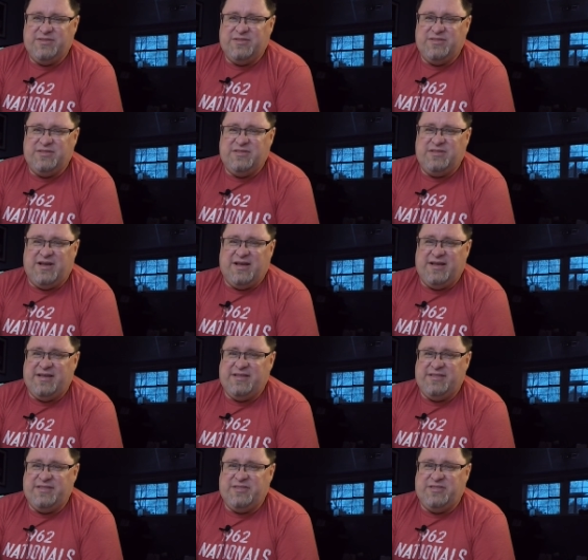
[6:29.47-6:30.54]

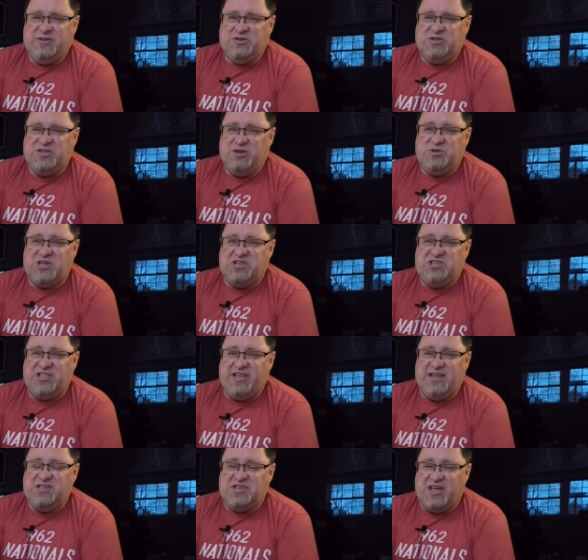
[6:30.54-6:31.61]
There's no such
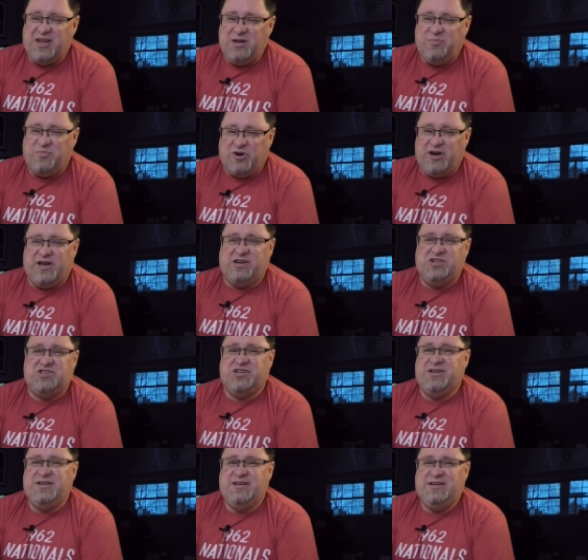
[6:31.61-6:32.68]
thing as in
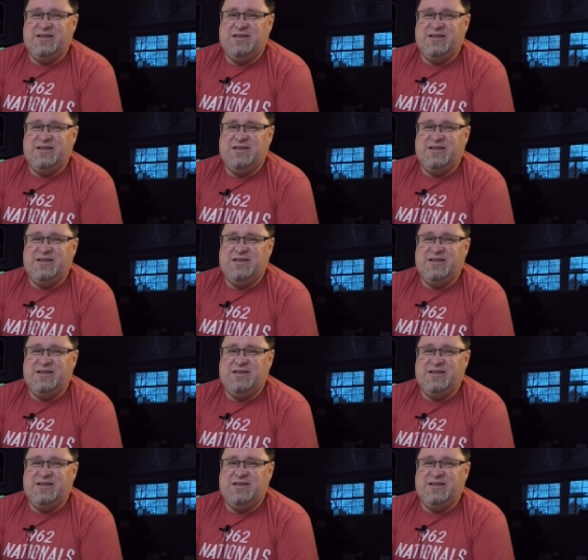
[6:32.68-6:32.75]
production.